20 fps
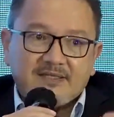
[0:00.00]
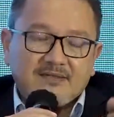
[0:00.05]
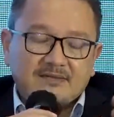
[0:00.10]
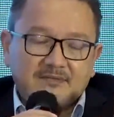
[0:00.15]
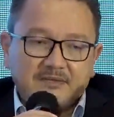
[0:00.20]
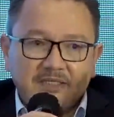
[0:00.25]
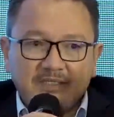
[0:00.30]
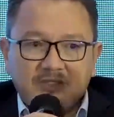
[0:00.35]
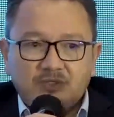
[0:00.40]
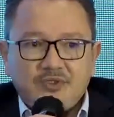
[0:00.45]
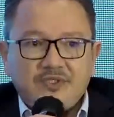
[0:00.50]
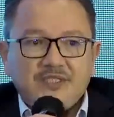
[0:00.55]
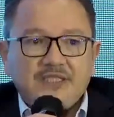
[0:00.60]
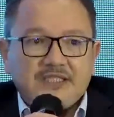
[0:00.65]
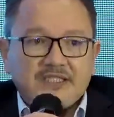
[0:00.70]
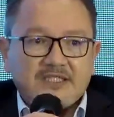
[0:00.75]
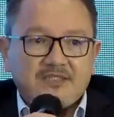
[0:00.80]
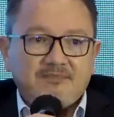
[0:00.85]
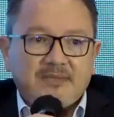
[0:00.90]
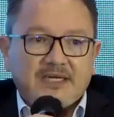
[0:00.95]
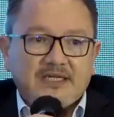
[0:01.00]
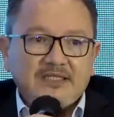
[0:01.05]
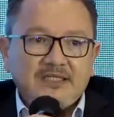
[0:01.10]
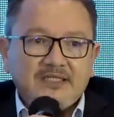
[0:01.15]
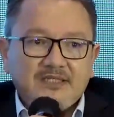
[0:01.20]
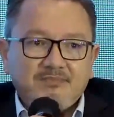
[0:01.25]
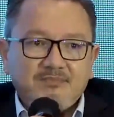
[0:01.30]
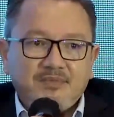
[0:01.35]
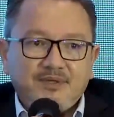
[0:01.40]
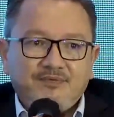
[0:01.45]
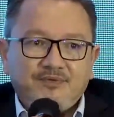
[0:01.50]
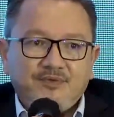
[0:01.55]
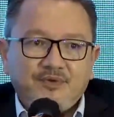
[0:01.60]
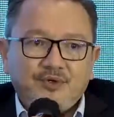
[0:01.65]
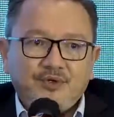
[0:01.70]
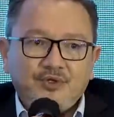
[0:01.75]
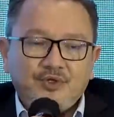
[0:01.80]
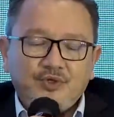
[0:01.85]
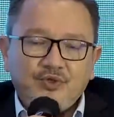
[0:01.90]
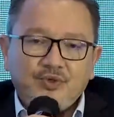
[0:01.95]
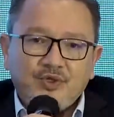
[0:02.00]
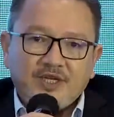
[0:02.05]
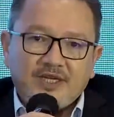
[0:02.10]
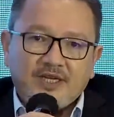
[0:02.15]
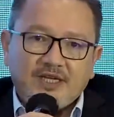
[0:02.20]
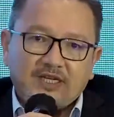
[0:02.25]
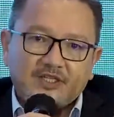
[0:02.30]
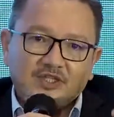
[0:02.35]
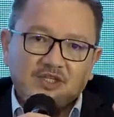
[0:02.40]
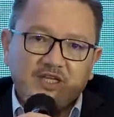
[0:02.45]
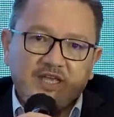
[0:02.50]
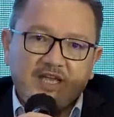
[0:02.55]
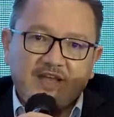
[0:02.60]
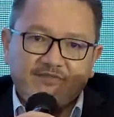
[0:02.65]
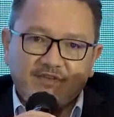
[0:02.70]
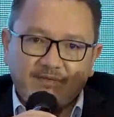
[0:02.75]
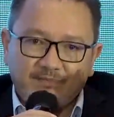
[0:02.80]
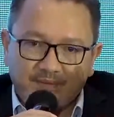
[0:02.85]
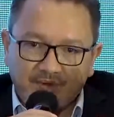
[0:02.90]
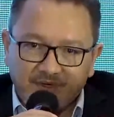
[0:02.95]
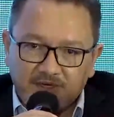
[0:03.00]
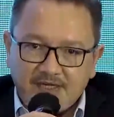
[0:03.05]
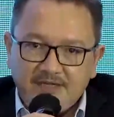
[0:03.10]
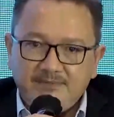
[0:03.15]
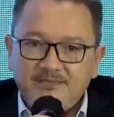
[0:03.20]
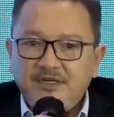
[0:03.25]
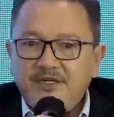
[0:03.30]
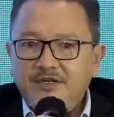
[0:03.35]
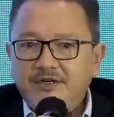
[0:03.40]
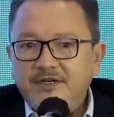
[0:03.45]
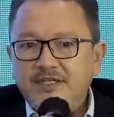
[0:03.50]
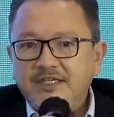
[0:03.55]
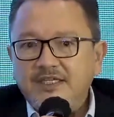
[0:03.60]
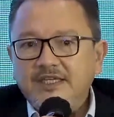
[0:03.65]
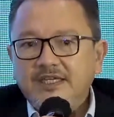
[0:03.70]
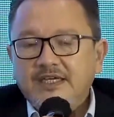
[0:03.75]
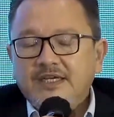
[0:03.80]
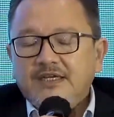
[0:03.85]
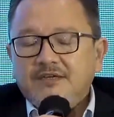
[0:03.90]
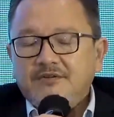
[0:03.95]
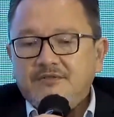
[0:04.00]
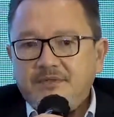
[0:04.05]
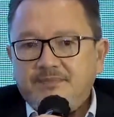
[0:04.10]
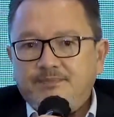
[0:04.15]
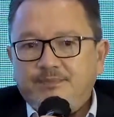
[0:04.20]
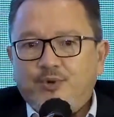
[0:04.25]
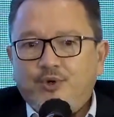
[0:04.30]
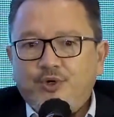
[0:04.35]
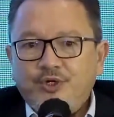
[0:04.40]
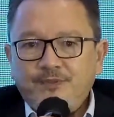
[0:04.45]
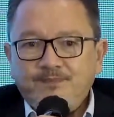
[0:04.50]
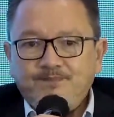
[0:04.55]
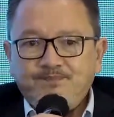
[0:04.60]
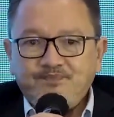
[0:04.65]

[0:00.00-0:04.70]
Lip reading: 3 to 6 months before you can actually have a preliminary report